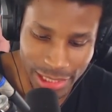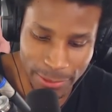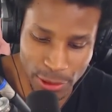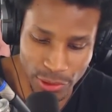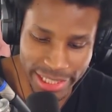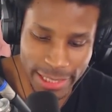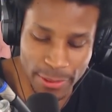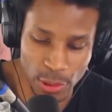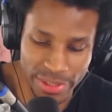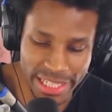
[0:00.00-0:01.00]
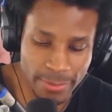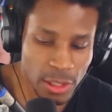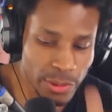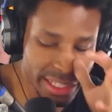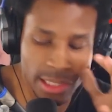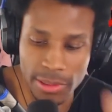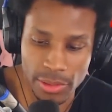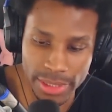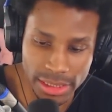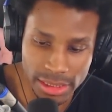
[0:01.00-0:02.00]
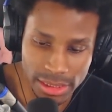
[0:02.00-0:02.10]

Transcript: Keep going, keep going, keep going, keep going.